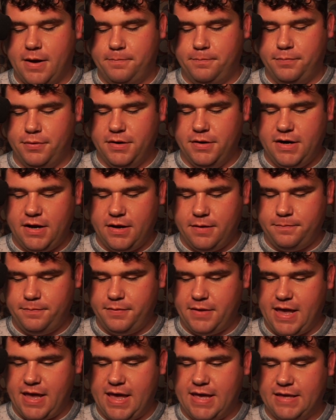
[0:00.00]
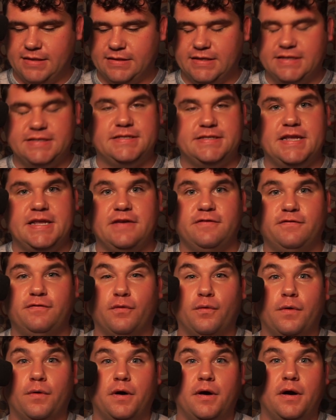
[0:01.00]
put up a listing
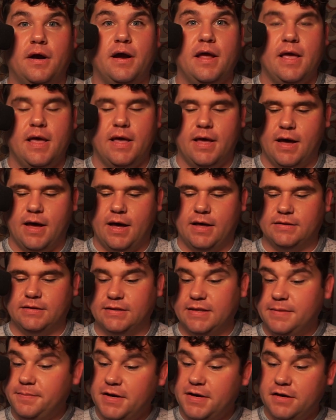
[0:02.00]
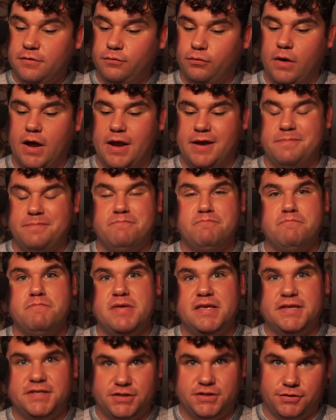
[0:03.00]
for a Limited Run
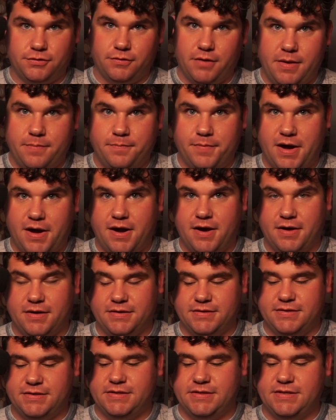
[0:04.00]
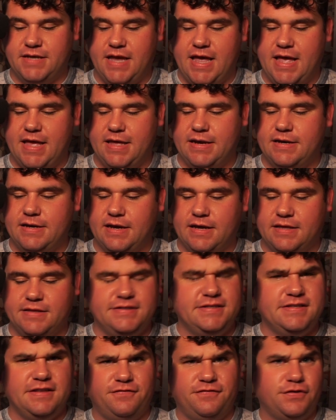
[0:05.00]
mystery box. And
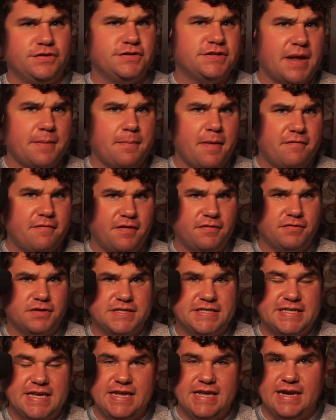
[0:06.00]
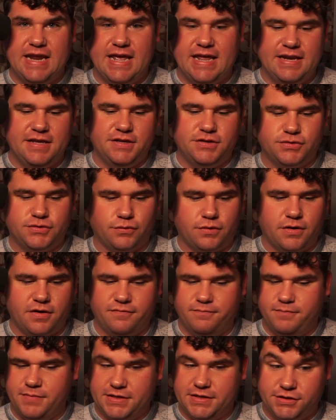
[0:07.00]
this is the first time I've ever seen any sort
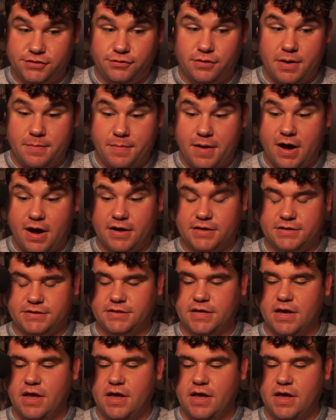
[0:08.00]
of mystery box